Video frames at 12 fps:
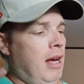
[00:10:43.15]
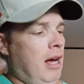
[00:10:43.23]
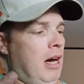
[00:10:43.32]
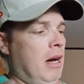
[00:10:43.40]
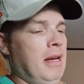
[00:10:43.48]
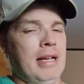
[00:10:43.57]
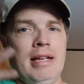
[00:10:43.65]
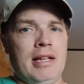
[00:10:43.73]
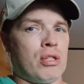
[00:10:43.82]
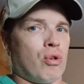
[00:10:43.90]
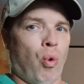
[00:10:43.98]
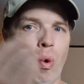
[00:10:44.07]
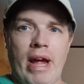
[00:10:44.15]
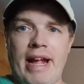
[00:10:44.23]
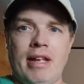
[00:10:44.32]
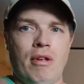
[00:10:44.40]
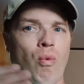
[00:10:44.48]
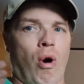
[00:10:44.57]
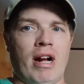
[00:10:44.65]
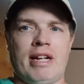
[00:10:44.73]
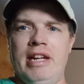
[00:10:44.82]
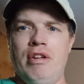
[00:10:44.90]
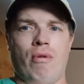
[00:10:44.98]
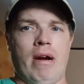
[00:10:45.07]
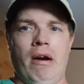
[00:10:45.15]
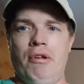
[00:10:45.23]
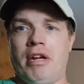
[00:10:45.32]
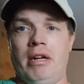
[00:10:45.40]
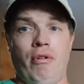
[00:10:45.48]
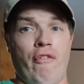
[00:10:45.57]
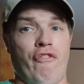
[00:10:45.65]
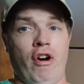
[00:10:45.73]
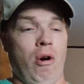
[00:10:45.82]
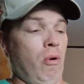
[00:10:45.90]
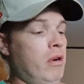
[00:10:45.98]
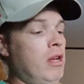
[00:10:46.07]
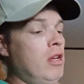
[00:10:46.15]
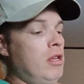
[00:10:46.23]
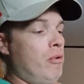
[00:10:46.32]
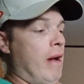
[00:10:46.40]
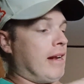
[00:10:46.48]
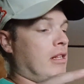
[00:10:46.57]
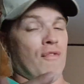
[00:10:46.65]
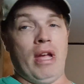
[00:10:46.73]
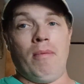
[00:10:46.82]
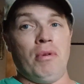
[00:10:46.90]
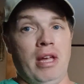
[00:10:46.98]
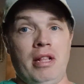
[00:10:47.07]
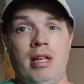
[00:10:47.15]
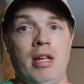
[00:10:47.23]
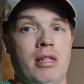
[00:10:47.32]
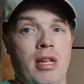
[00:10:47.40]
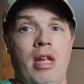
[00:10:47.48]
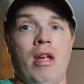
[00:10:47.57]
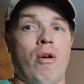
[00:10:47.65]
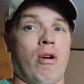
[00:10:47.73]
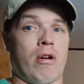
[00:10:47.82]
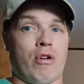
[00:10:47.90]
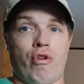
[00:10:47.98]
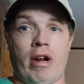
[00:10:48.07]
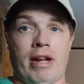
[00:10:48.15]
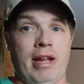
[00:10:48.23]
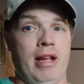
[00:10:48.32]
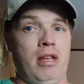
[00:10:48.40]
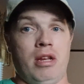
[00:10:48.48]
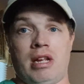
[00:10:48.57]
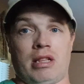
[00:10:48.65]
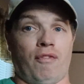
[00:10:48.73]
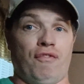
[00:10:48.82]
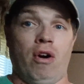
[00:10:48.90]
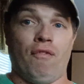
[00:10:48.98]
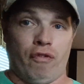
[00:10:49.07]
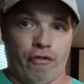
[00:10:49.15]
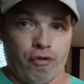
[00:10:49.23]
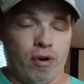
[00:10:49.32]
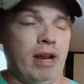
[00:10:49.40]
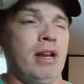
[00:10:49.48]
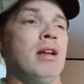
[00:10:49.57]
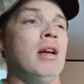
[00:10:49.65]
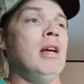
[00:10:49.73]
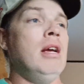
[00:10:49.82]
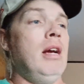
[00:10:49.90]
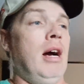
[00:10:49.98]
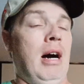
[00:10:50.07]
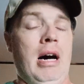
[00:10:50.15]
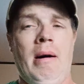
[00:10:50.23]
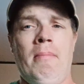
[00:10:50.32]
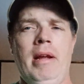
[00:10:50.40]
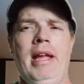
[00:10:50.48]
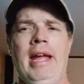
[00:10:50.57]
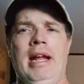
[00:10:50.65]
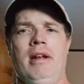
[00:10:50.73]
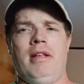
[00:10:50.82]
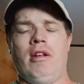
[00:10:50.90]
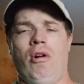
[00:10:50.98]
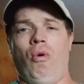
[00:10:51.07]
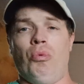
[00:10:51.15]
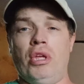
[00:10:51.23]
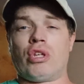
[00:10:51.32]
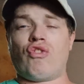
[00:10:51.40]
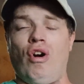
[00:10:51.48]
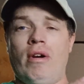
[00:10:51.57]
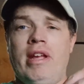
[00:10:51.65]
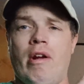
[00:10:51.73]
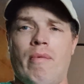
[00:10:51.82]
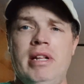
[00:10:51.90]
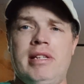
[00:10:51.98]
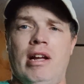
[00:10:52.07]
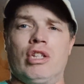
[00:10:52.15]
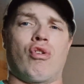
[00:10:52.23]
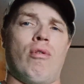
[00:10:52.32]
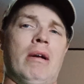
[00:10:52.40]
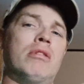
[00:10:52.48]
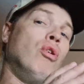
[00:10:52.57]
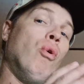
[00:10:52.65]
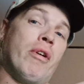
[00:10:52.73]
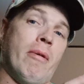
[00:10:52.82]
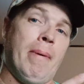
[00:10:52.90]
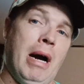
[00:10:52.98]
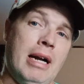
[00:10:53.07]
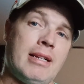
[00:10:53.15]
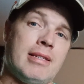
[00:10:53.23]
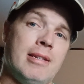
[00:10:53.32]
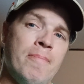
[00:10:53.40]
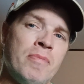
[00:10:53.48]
It's quick. You walk in, you're out, you get a new phone. You activate with AT&T or Cricket, you get the phone for free. And this phone here retails for around $200.